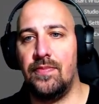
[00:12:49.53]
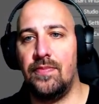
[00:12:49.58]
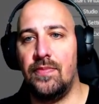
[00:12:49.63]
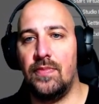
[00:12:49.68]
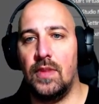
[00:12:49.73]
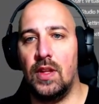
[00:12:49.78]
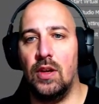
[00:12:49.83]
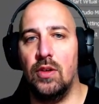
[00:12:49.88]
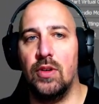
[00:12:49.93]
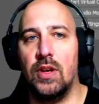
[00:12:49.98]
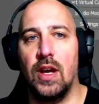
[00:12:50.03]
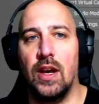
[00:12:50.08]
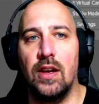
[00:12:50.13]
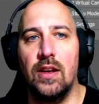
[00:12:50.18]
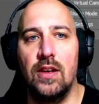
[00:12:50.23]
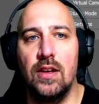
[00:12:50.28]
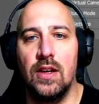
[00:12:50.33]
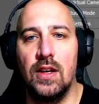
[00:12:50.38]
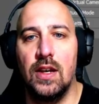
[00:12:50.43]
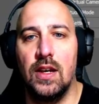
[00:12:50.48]
Okay.
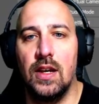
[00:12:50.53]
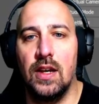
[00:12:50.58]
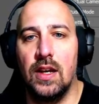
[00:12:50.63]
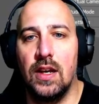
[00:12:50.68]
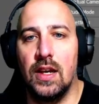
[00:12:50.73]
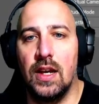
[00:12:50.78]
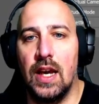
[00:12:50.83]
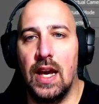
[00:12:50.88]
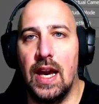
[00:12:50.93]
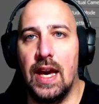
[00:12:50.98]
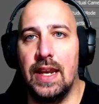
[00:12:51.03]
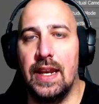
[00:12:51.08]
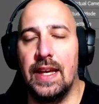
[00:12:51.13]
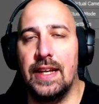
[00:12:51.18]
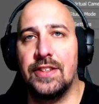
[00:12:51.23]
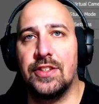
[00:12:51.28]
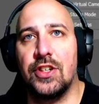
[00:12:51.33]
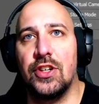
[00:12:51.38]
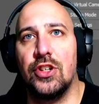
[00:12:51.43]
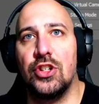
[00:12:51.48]
And
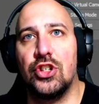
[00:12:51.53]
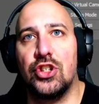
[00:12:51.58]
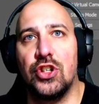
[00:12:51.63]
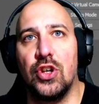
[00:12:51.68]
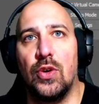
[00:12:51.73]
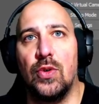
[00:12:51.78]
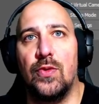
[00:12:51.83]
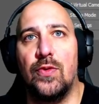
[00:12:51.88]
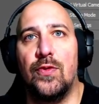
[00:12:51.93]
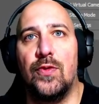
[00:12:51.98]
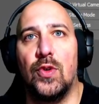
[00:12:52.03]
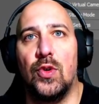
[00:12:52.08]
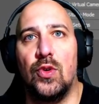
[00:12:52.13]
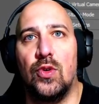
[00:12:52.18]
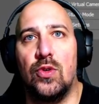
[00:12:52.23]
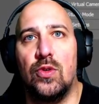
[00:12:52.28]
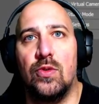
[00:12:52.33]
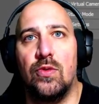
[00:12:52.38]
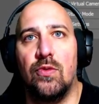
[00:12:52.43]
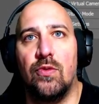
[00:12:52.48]
it's going to show
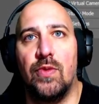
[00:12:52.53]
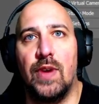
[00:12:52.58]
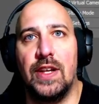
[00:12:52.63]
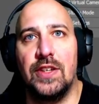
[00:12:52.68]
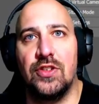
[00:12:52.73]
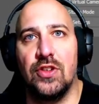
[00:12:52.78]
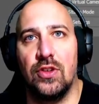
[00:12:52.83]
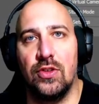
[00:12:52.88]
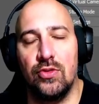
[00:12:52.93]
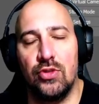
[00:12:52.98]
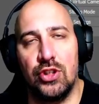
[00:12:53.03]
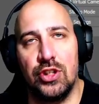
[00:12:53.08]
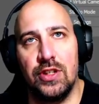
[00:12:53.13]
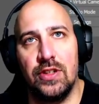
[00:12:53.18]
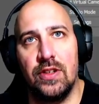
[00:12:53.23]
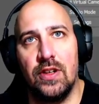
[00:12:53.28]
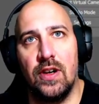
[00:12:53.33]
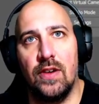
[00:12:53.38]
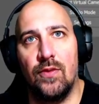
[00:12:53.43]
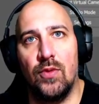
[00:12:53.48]
full resolution
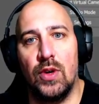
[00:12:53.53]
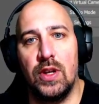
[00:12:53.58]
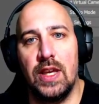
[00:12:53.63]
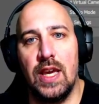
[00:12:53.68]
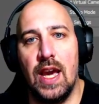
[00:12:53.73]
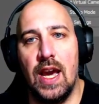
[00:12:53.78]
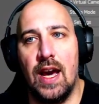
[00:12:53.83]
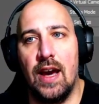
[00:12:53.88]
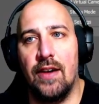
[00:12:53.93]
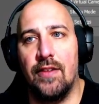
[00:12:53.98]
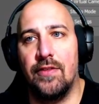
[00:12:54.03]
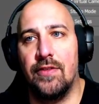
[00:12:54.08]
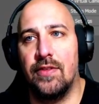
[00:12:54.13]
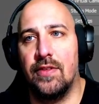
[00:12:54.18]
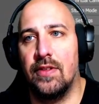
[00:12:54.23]
of what you have.